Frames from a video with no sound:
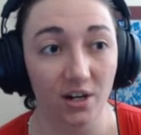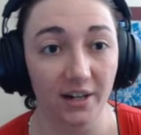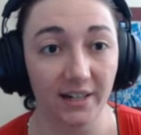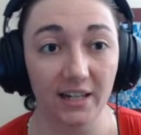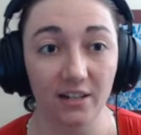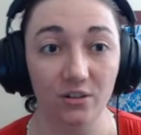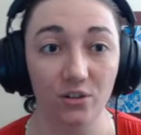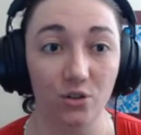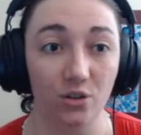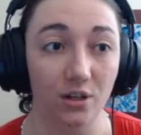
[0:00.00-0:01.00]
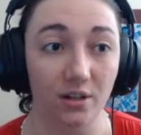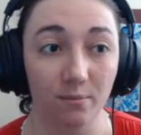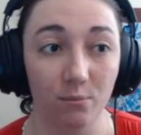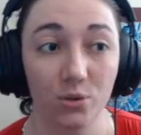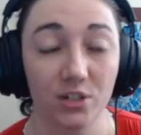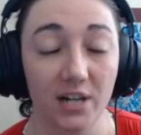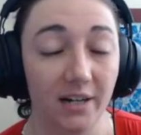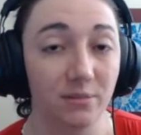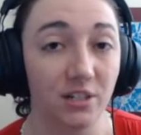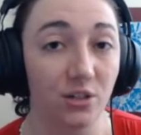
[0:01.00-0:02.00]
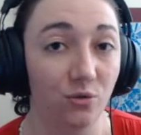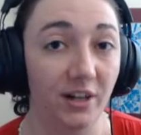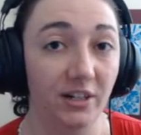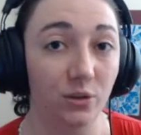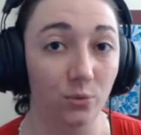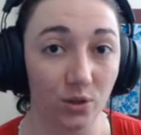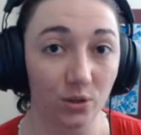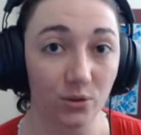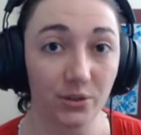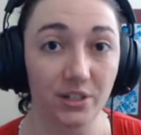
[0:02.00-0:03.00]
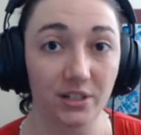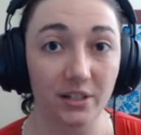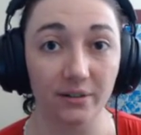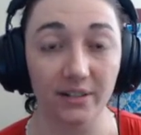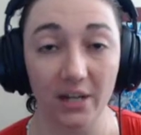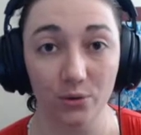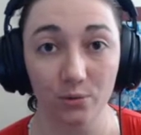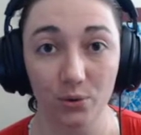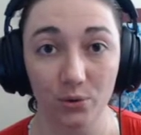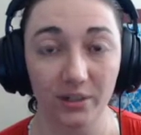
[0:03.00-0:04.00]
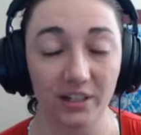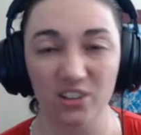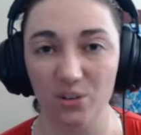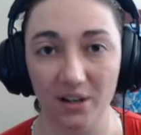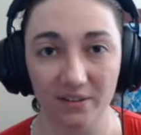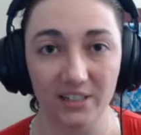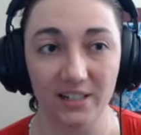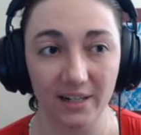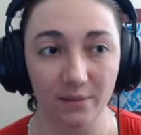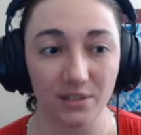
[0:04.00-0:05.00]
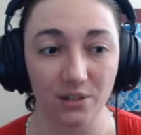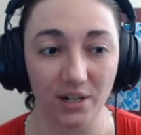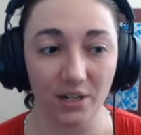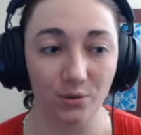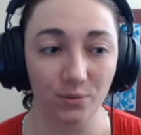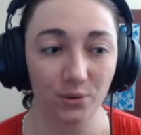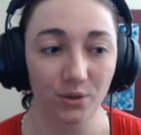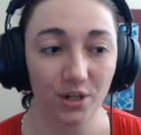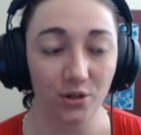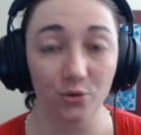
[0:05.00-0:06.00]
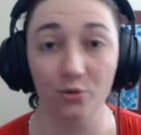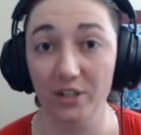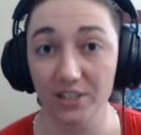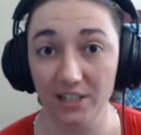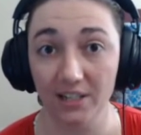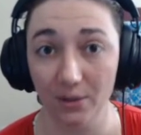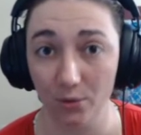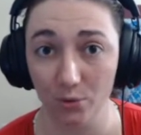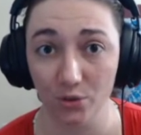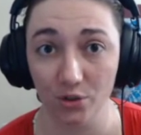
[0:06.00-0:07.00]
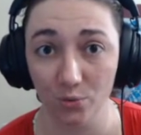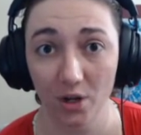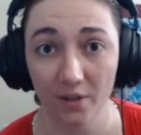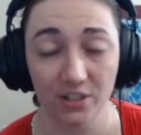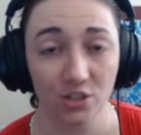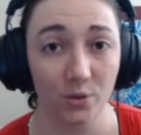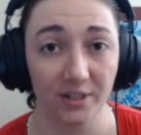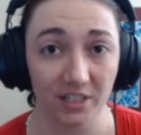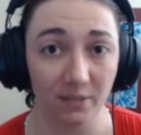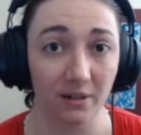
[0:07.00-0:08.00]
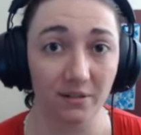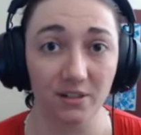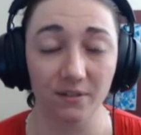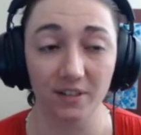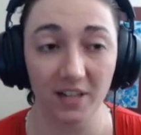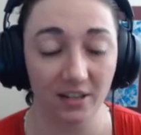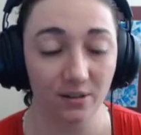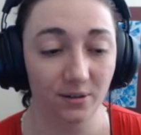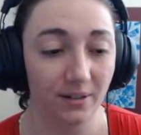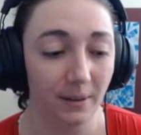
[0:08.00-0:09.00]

Again, the most items that you find in the world that are gatherable, any of the crafting items that are gatherable, your friends can gather those as well. That's twice the amount of stuff gathered.